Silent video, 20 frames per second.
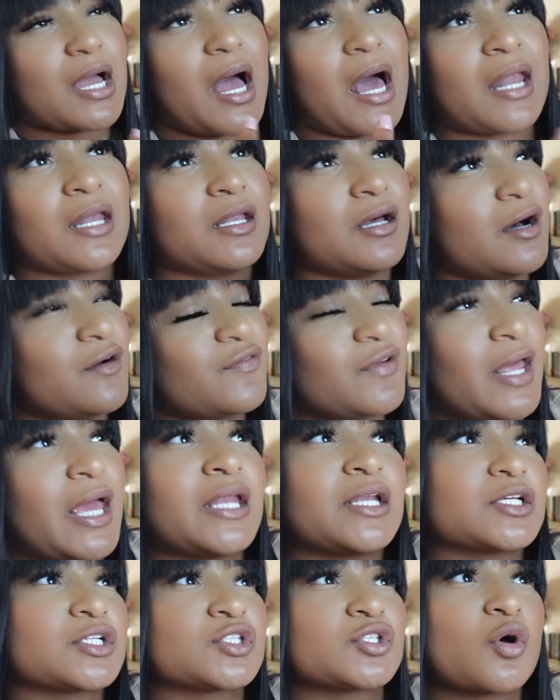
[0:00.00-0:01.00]
I love
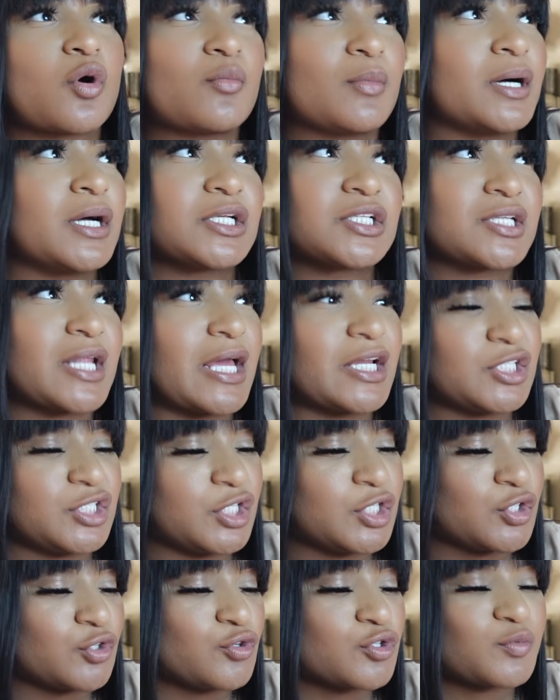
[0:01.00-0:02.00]
Landa so much. Like,
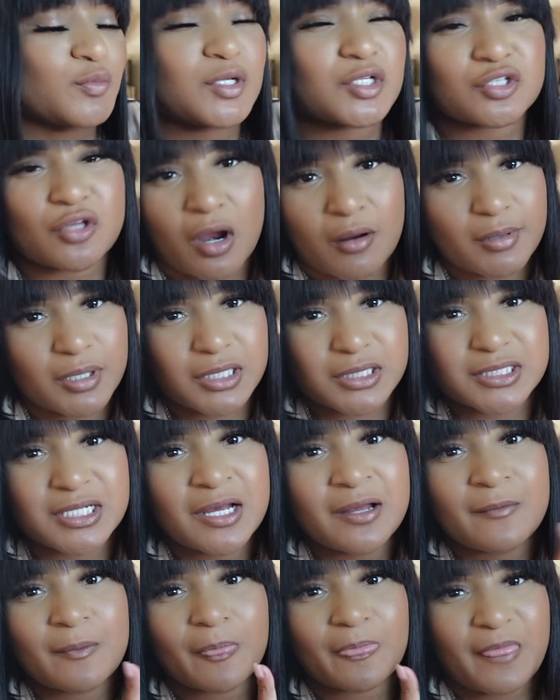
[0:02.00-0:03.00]
she introduced me to Starbucks.
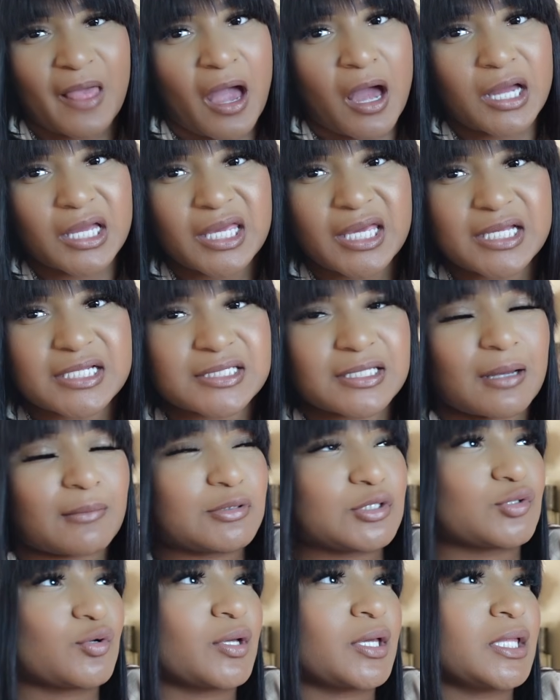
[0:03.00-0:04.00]
Now I can't
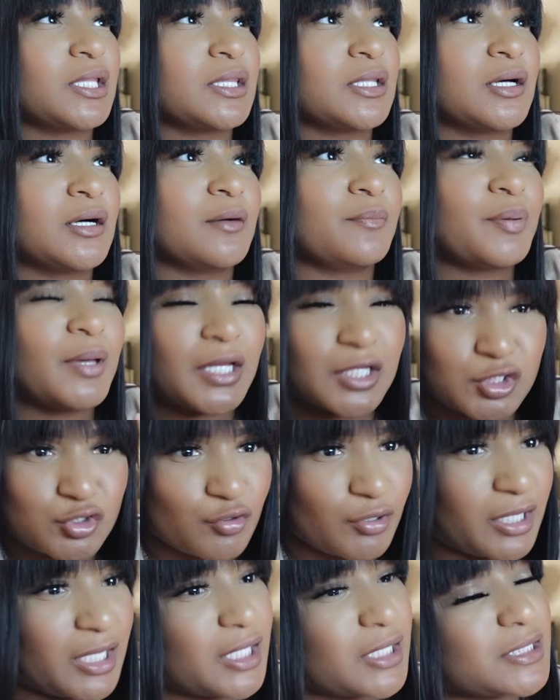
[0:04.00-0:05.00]
stop drinking the pink
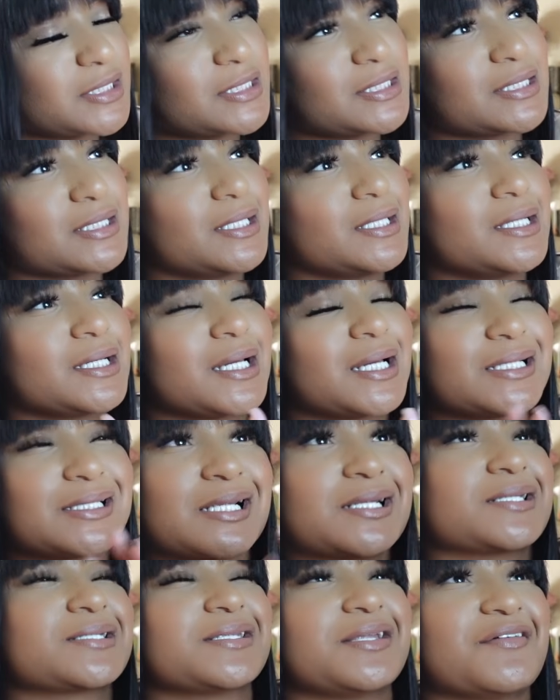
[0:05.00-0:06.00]
drinks because
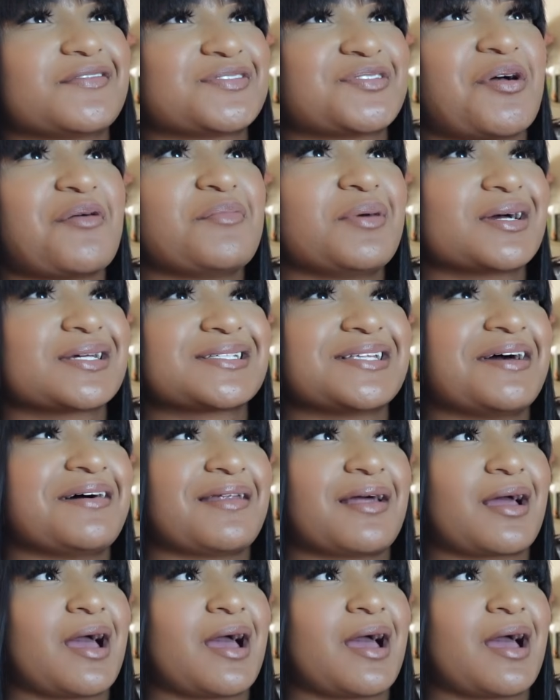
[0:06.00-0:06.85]
I just love Starbucks now.